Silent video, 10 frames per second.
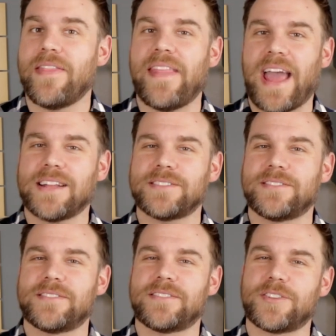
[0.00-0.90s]
And
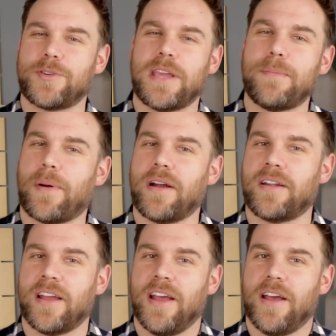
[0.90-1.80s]
that's the tricky
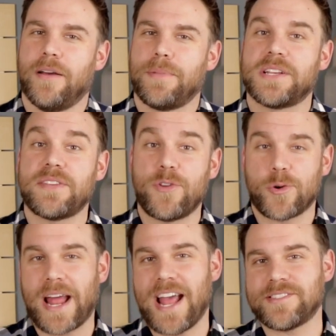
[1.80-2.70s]
part, because if you
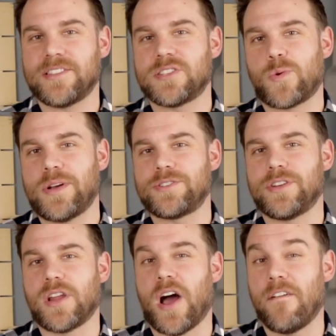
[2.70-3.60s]
were to ask this
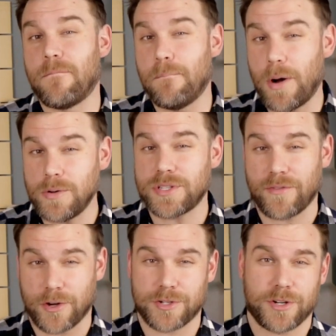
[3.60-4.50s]
question of most
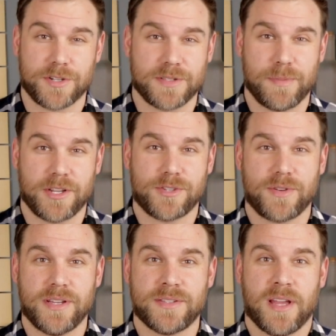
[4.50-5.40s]
of your church's
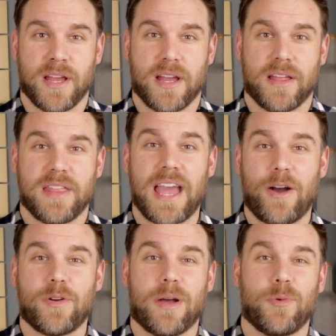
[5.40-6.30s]
ministries, the
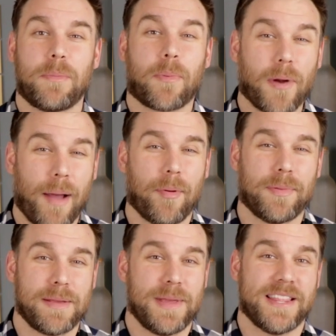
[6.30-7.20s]
outcome would
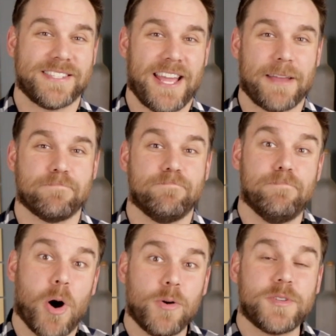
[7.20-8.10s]
probably be the same.
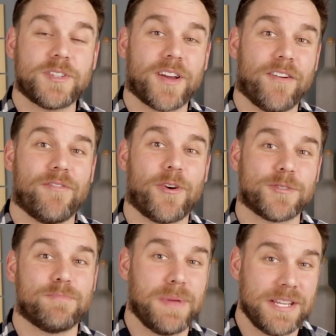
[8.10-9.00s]
Most of
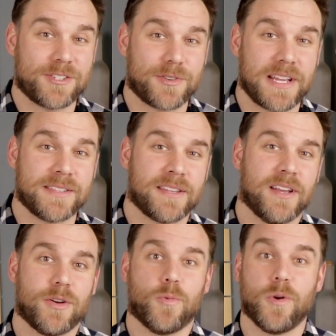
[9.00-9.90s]
those ministries
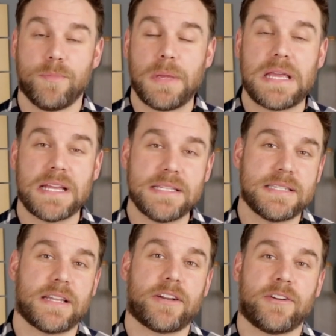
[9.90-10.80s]
would be
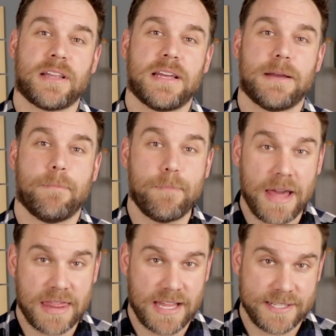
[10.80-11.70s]
considered
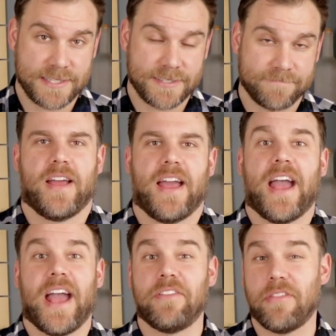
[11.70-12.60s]
methods.
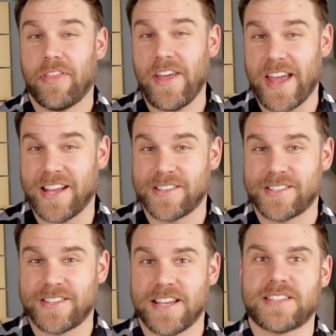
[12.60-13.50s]
And
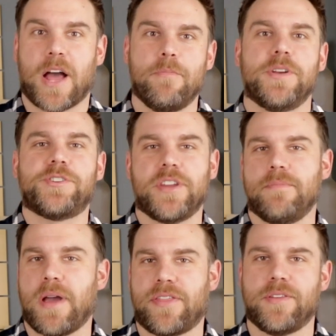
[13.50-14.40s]
this is how mission
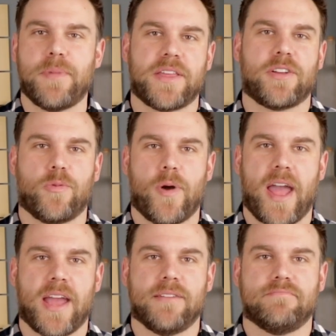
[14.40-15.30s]
and method make their
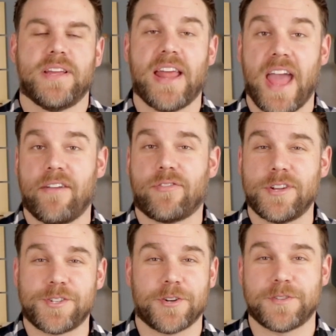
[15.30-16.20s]
way into
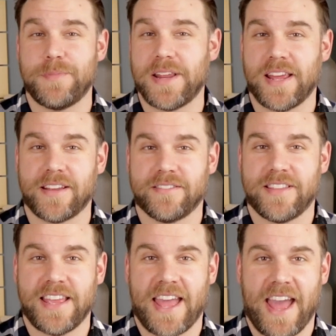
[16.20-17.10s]
every church meeting
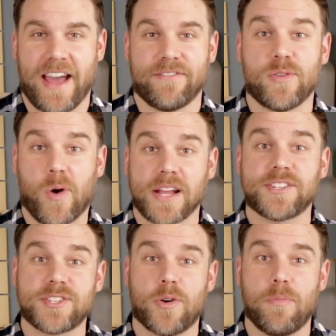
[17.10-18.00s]
that you have, and why
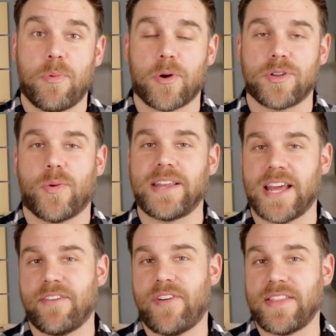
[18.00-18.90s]
it's so important to
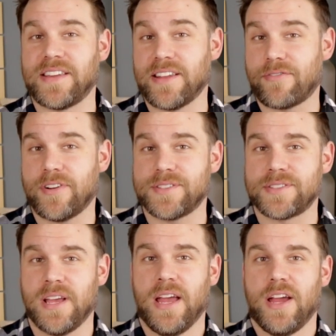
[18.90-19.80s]
identify the
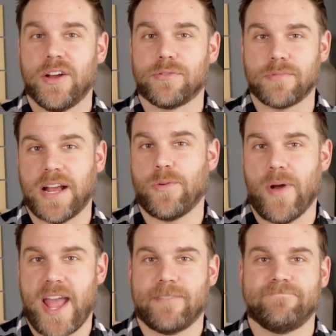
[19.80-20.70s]
difference right
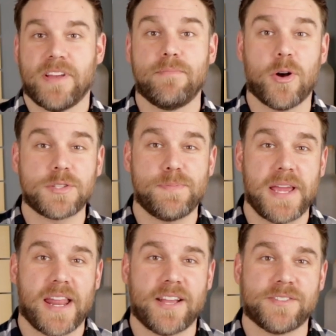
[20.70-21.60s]
away. In most
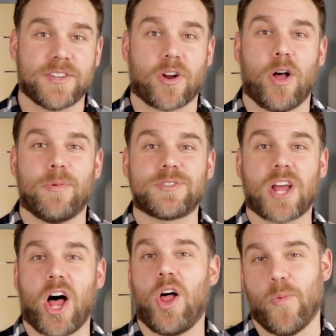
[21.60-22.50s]
meetings, you're
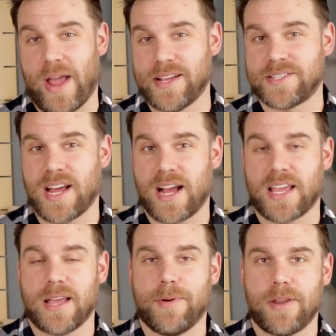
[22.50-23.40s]
almost always
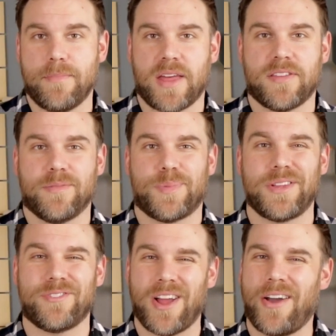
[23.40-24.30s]
talking about a method, but
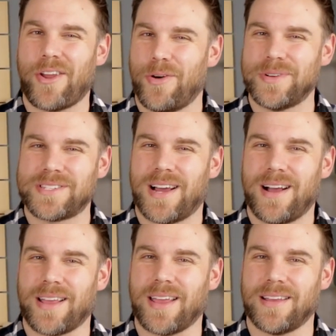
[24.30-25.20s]
you're not always
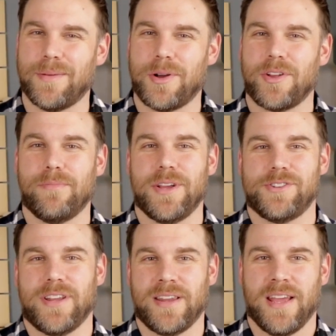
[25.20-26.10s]
talking about your
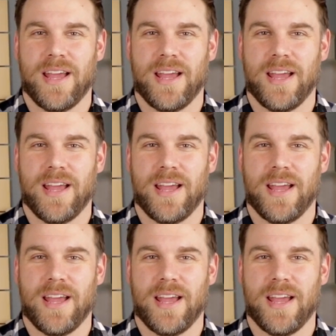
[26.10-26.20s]
mission.